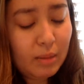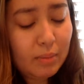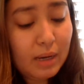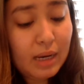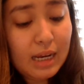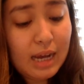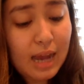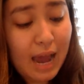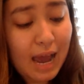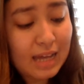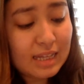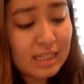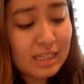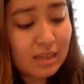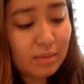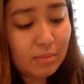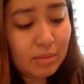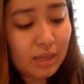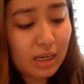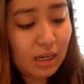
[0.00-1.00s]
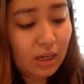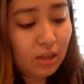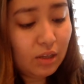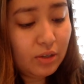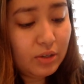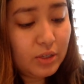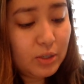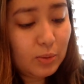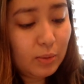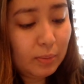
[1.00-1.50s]
But he had something
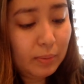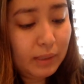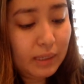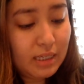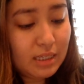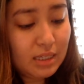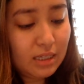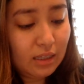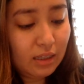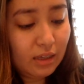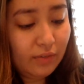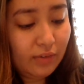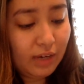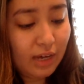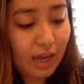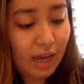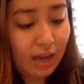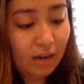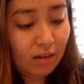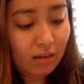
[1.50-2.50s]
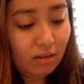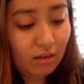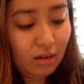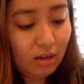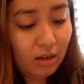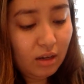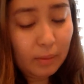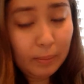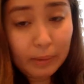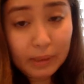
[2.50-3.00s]
close to a place to live again,
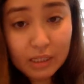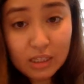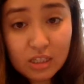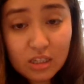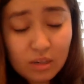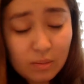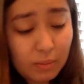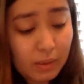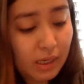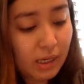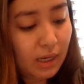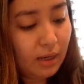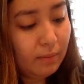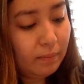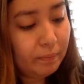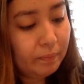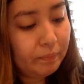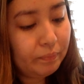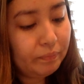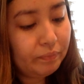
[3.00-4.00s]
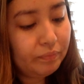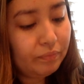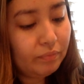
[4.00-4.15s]
a place to be.